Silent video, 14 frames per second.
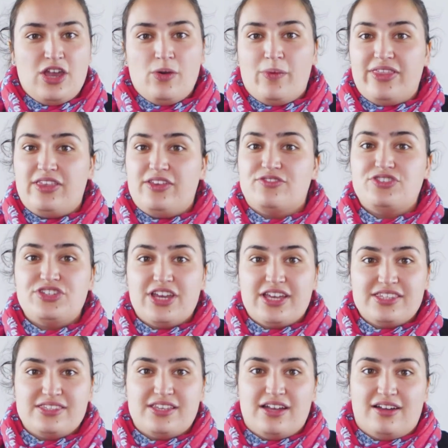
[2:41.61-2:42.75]
whether you've
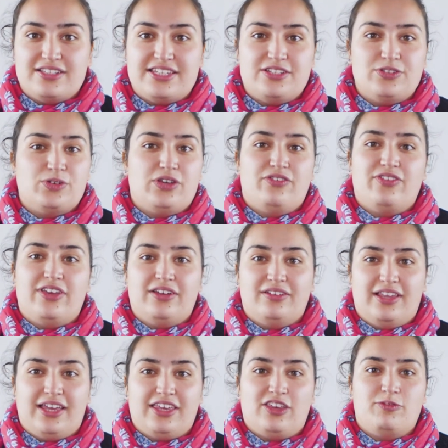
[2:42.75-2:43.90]
just started or you feel
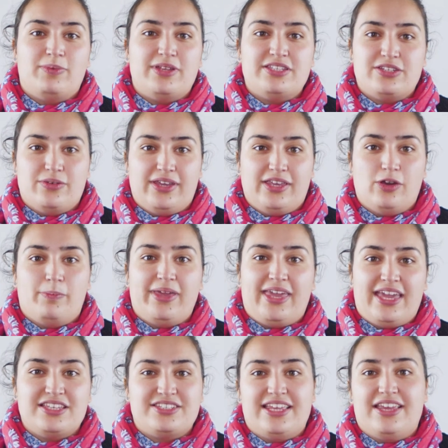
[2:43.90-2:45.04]
like you've been doing your
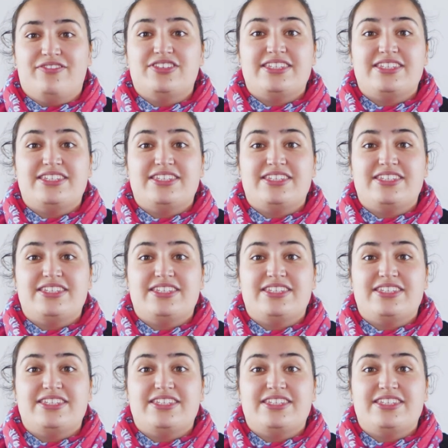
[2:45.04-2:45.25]
PhD for